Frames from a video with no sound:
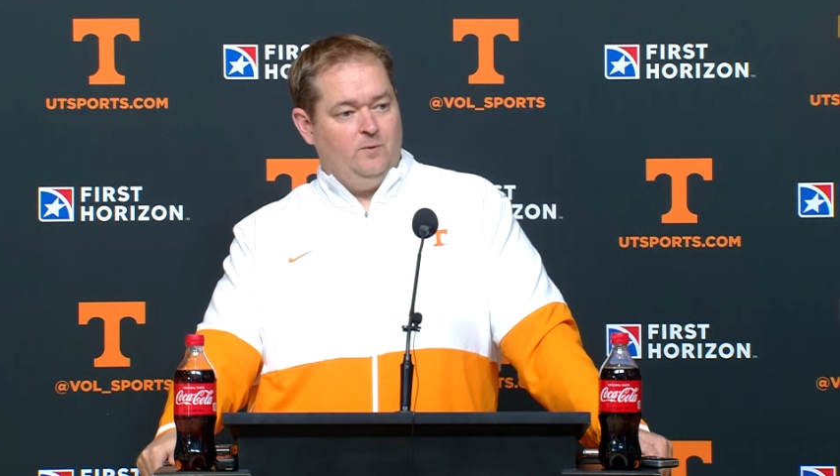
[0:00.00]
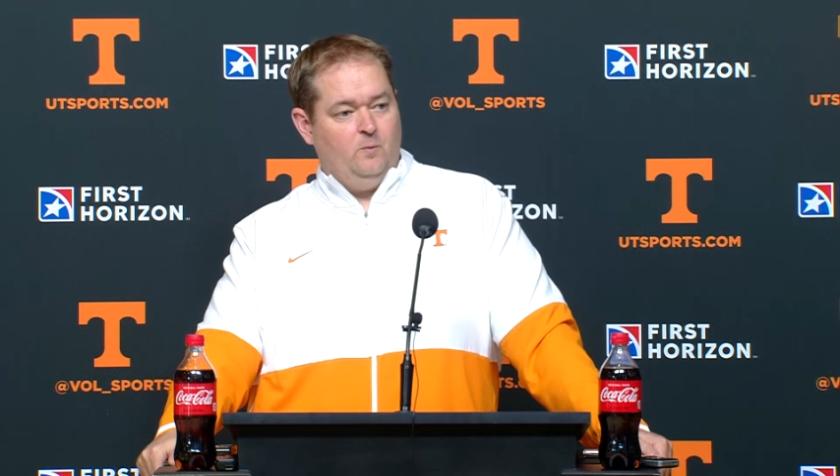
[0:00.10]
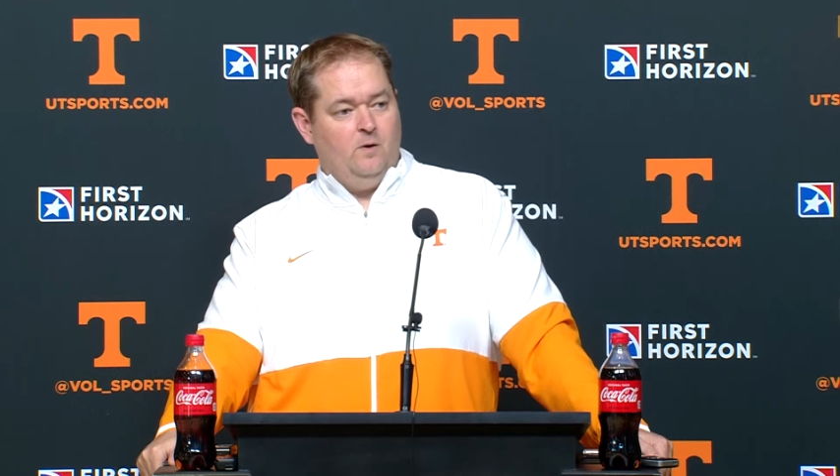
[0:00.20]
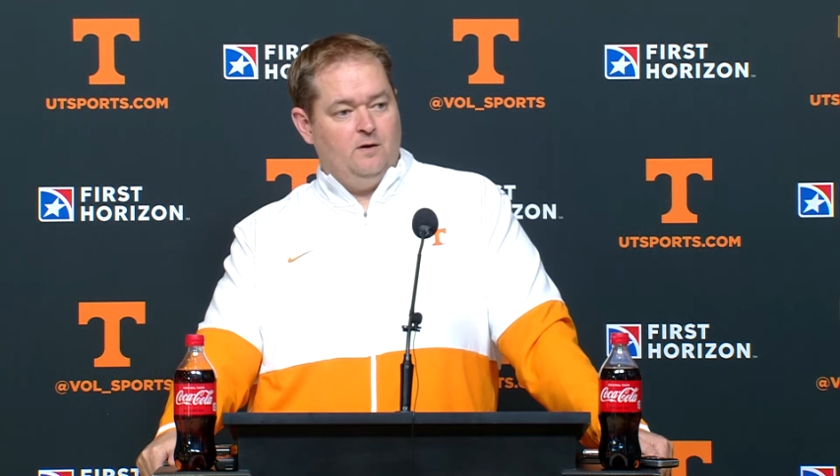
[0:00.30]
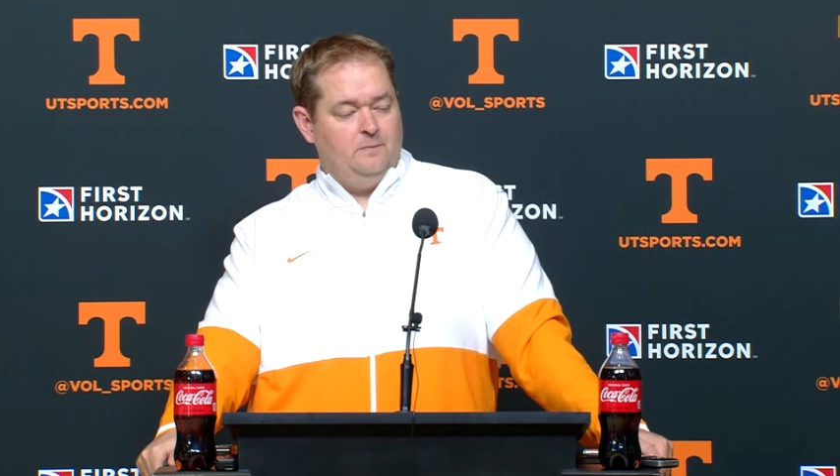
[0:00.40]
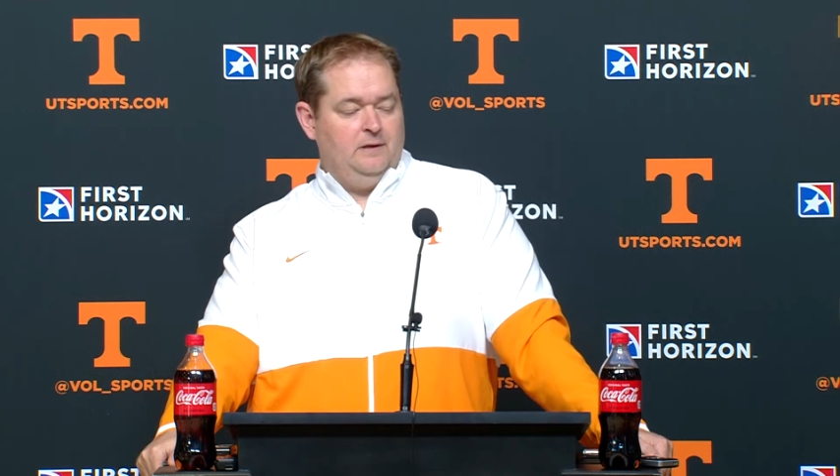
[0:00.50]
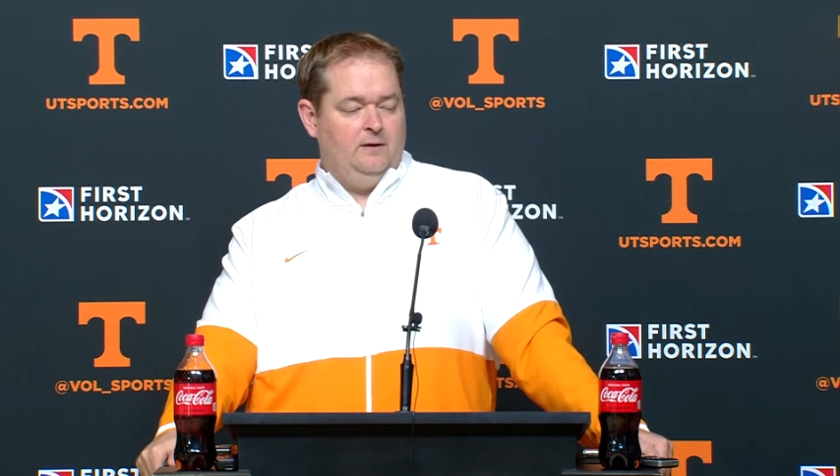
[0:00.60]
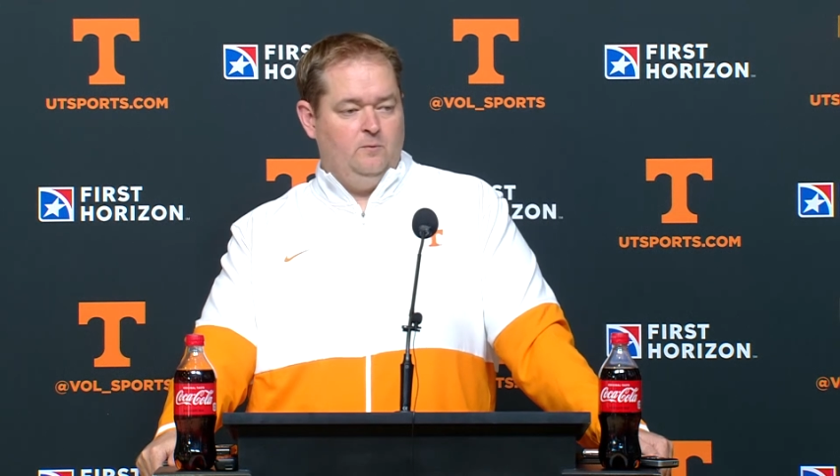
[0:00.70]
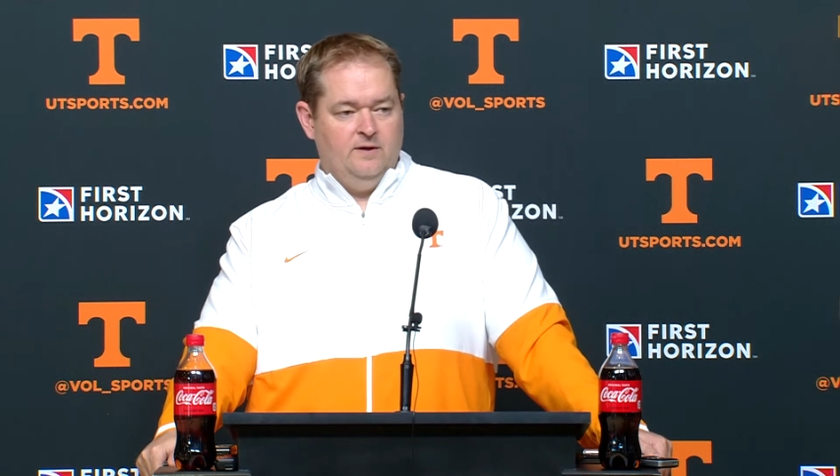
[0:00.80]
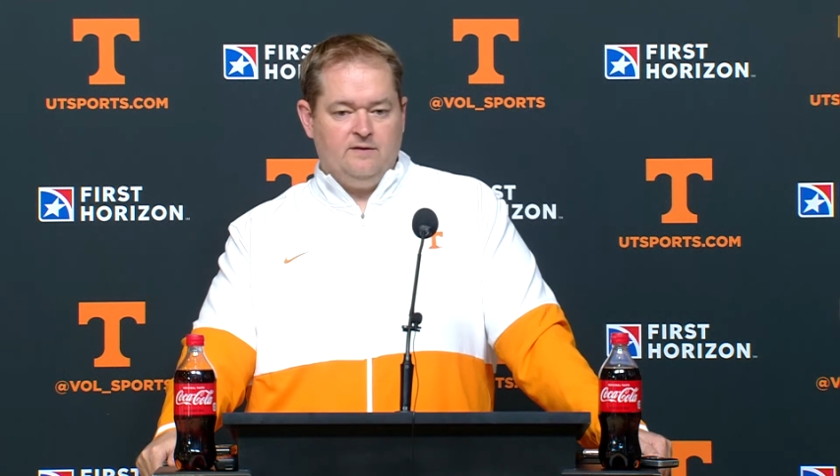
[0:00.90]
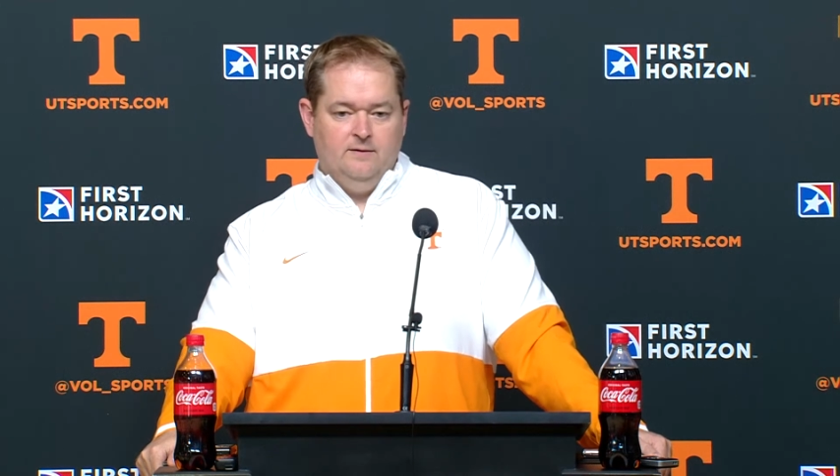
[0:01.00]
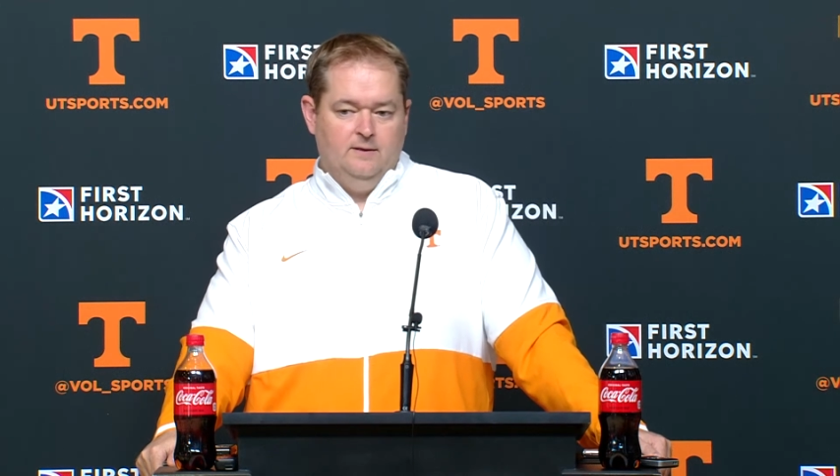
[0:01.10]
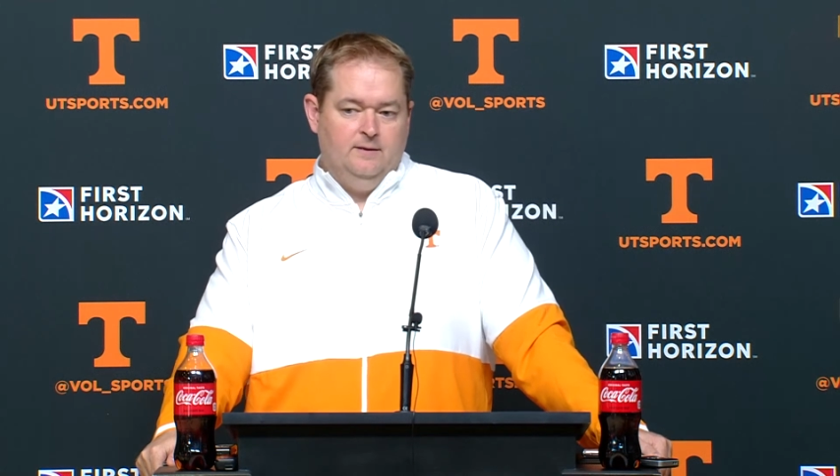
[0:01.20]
we want to play with.